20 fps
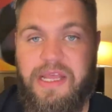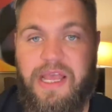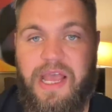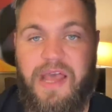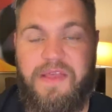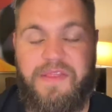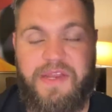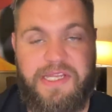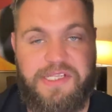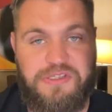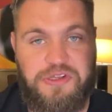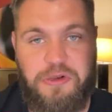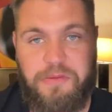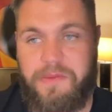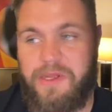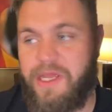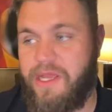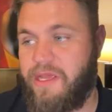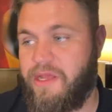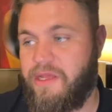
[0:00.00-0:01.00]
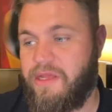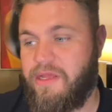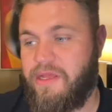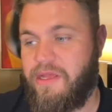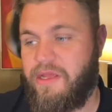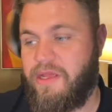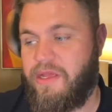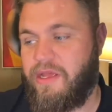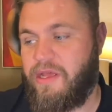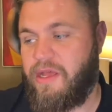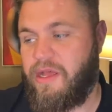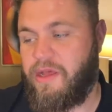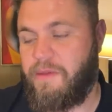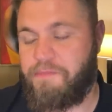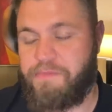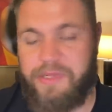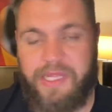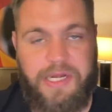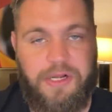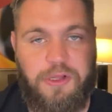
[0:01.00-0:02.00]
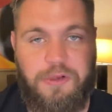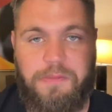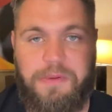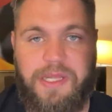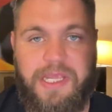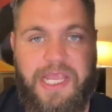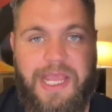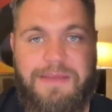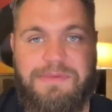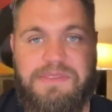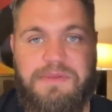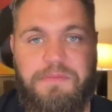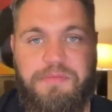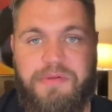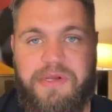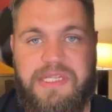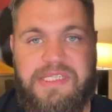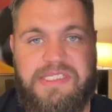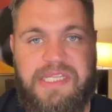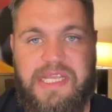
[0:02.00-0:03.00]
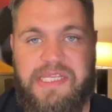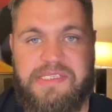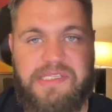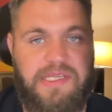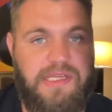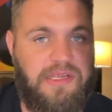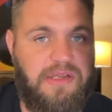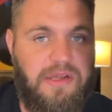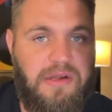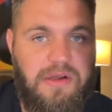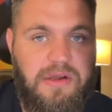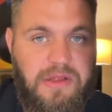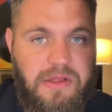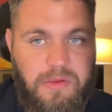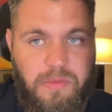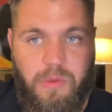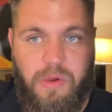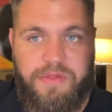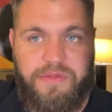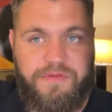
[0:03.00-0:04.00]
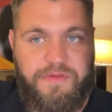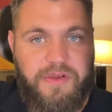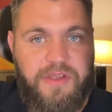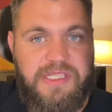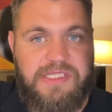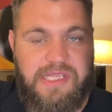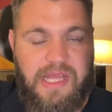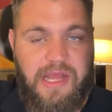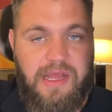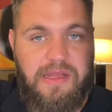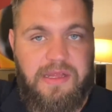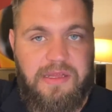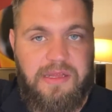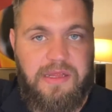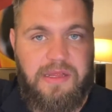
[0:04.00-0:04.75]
And then he's come here, uh, played a couple of games in pre-season. you go, what the fuck is that?